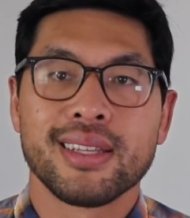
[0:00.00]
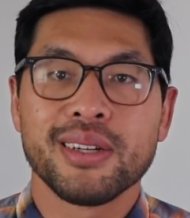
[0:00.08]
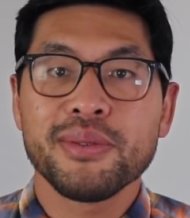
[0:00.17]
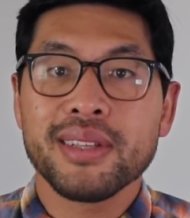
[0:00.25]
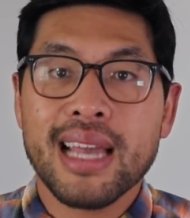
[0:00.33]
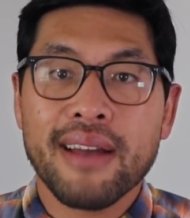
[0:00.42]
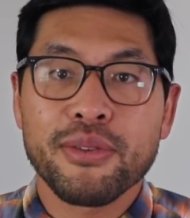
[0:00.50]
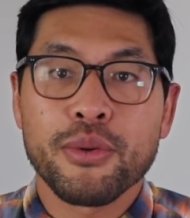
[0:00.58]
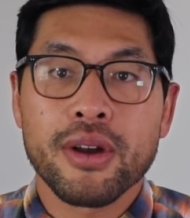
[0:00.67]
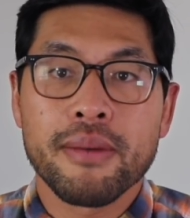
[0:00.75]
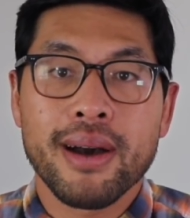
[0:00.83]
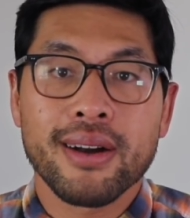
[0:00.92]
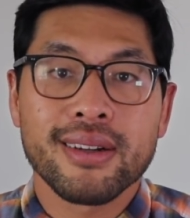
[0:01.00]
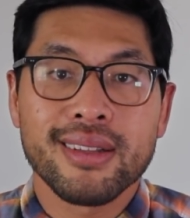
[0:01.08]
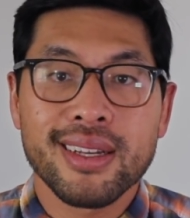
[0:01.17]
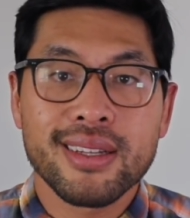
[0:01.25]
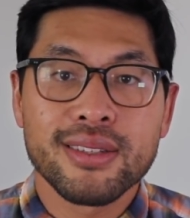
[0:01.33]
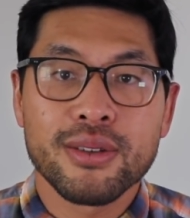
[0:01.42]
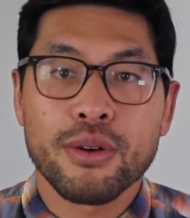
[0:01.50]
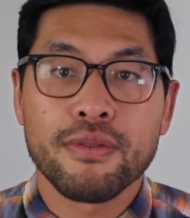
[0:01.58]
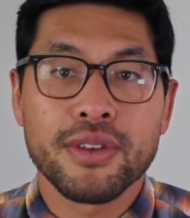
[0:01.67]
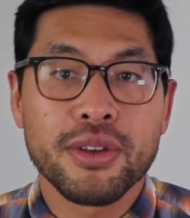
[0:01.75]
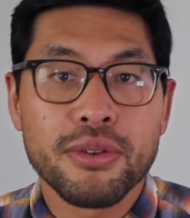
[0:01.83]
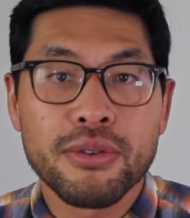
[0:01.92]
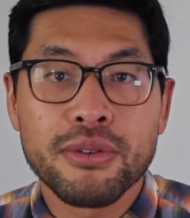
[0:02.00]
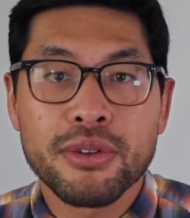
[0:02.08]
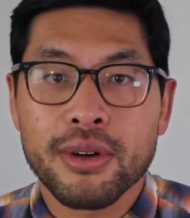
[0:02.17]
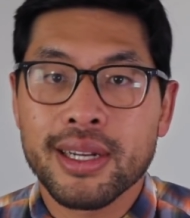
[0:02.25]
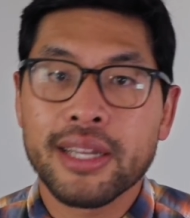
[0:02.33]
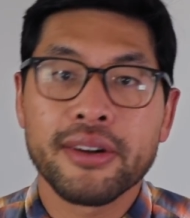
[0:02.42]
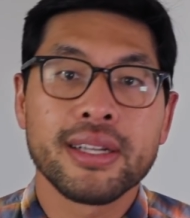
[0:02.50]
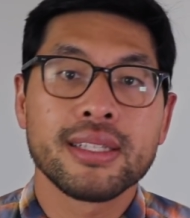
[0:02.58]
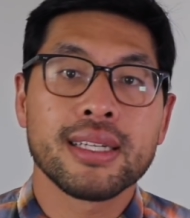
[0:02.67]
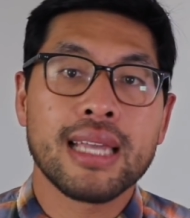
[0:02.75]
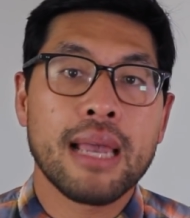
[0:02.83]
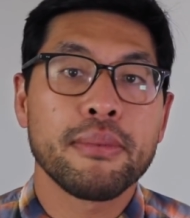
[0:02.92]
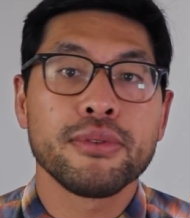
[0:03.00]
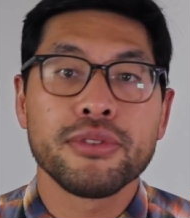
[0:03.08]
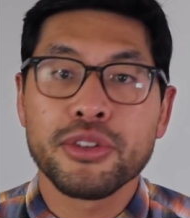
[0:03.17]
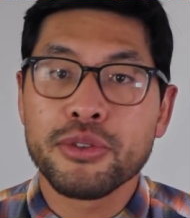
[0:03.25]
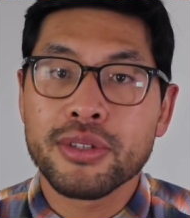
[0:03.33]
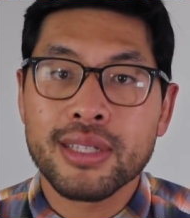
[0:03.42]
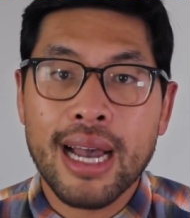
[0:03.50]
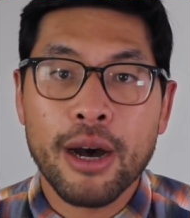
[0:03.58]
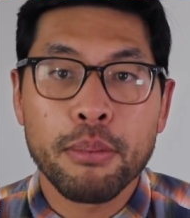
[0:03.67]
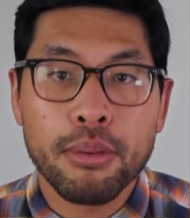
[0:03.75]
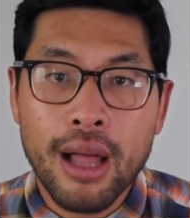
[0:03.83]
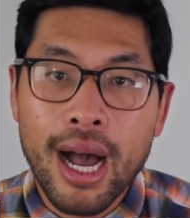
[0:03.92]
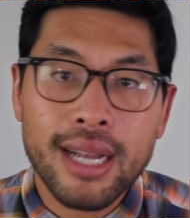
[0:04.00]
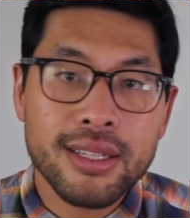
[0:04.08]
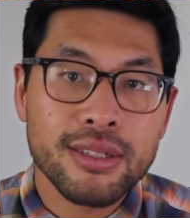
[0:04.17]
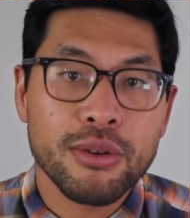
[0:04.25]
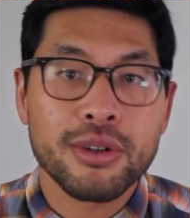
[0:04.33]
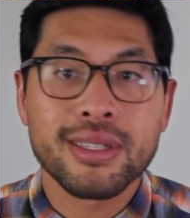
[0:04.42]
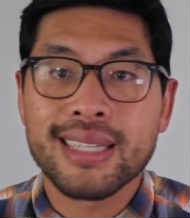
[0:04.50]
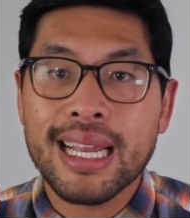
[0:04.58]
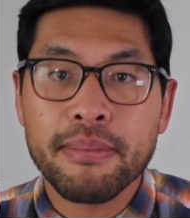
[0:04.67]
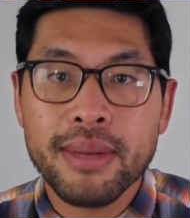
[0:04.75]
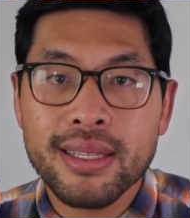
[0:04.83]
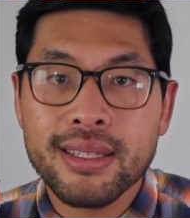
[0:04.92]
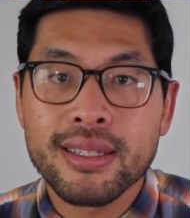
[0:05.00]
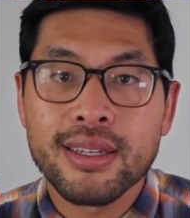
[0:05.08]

They don't really have to worry about clicks or views or adhering to cable news style blocks or segments